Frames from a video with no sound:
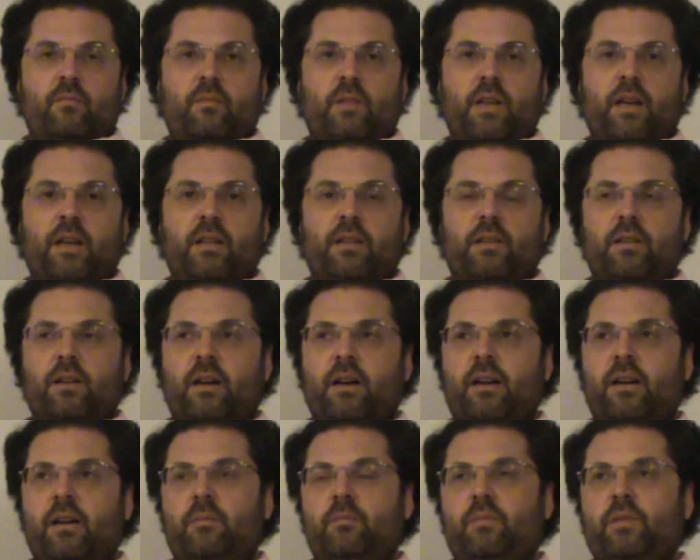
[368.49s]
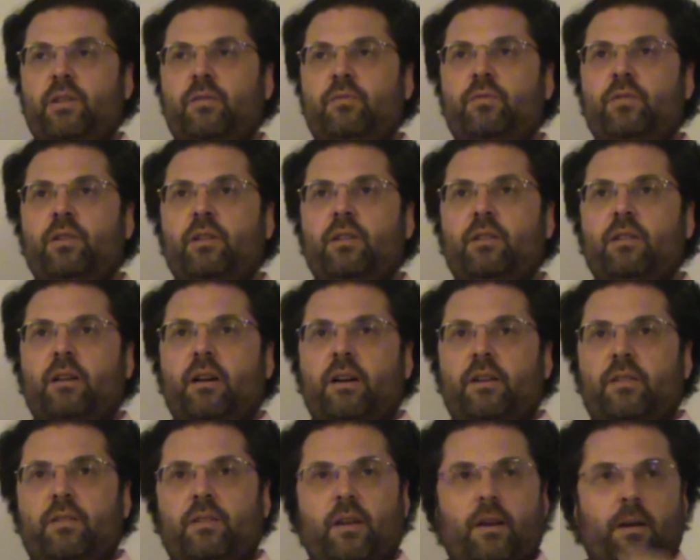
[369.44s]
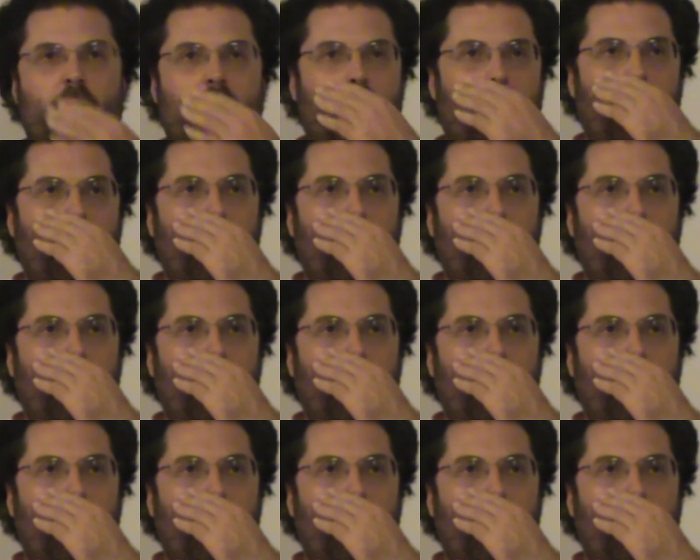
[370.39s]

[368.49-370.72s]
And I am different, I think,